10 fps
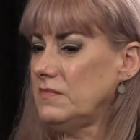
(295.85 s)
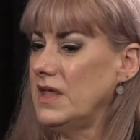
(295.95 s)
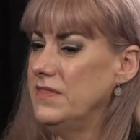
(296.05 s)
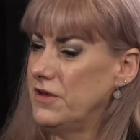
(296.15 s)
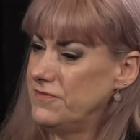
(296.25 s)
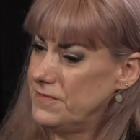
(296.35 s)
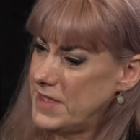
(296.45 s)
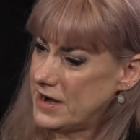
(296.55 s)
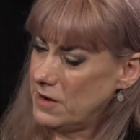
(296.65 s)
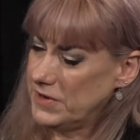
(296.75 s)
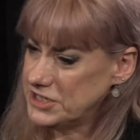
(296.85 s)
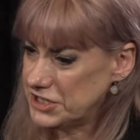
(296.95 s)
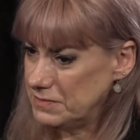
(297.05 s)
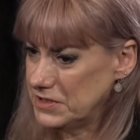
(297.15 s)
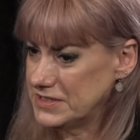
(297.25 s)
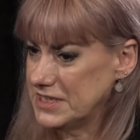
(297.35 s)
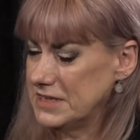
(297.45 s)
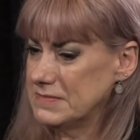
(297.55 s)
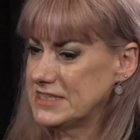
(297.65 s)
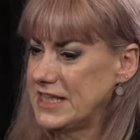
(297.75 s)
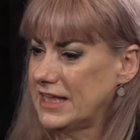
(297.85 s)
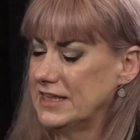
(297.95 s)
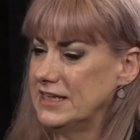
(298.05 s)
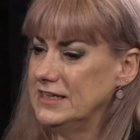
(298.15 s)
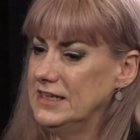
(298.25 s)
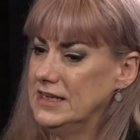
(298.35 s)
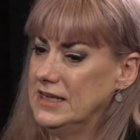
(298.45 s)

and so from that I went to the museum sector.